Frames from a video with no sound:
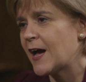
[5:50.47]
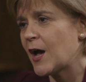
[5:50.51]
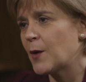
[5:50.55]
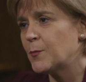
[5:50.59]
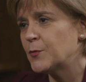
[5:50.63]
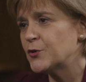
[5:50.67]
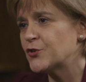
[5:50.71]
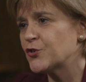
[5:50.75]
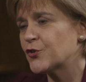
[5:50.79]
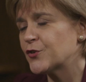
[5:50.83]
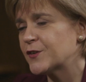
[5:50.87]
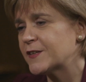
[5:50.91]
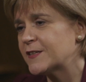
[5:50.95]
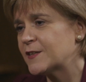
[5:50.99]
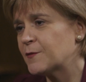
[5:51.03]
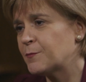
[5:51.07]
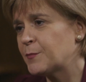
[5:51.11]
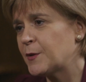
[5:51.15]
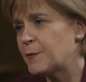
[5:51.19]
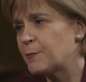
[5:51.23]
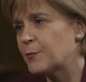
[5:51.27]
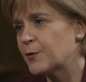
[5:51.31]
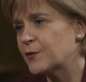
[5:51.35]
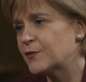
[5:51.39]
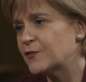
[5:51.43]
a majority of
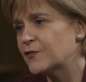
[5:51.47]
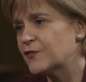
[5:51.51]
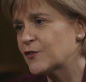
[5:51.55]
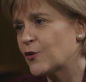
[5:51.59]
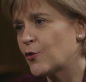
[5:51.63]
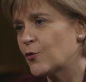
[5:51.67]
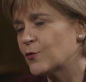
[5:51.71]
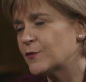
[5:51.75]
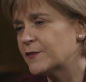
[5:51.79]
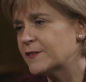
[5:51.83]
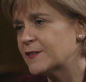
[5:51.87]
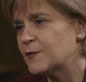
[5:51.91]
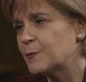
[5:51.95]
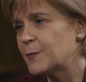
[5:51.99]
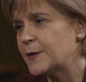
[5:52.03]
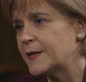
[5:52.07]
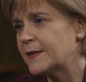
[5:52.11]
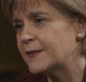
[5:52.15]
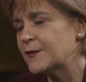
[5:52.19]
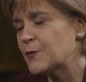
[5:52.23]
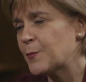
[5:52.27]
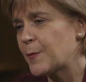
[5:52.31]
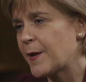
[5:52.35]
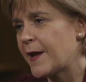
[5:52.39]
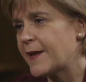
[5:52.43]
people in Scotland to be
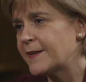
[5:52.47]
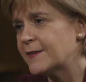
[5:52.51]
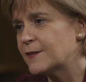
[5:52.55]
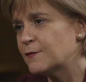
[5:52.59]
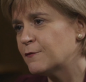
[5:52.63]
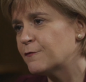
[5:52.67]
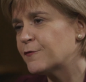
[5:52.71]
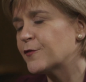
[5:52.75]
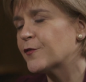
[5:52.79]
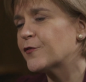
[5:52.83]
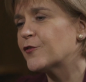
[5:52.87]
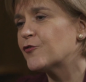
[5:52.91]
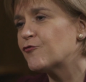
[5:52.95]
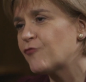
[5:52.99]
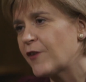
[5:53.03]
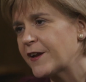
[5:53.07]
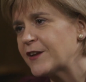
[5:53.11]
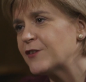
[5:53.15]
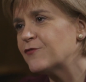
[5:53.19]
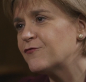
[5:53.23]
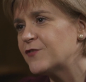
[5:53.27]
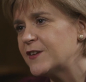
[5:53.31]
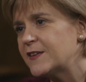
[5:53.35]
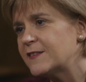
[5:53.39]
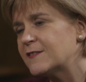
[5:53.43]
independent for the
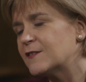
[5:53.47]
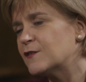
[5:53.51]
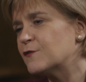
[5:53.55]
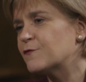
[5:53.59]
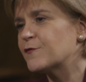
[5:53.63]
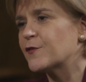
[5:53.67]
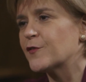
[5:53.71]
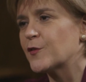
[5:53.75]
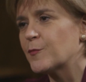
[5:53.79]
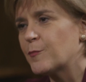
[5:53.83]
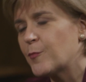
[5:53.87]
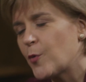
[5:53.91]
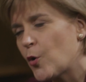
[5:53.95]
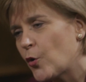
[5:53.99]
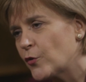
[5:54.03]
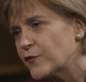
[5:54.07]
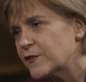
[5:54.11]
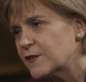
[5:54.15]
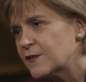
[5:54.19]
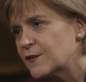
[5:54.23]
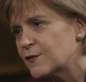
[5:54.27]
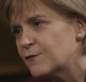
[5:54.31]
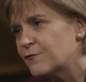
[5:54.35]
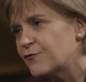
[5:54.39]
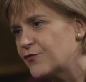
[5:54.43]
right reasons, for the
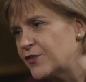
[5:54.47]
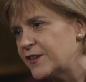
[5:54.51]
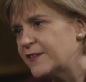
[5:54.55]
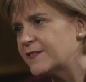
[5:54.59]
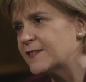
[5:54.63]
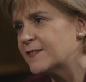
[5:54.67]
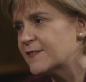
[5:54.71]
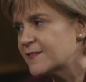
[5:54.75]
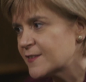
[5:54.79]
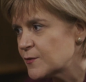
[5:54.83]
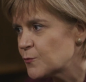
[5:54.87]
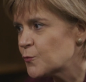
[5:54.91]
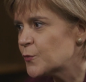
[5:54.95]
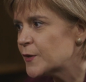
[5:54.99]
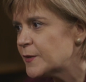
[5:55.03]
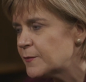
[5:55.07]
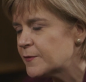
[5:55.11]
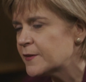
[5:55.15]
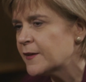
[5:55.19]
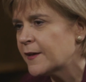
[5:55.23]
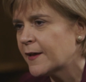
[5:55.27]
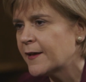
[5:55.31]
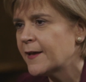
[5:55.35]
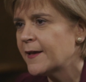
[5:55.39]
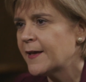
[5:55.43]
positive reasons that
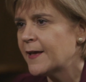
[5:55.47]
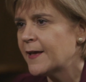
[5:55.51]
we'd